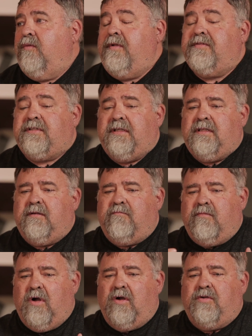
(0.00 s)
We've seen the
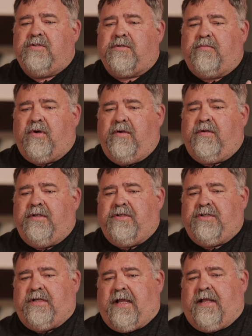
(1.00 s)
most broken,
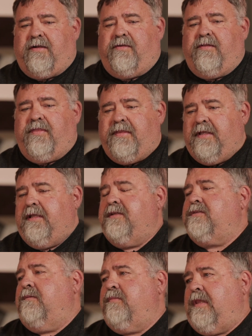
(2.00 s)
shattered
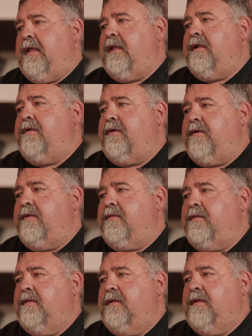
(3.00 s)
things on planet Earth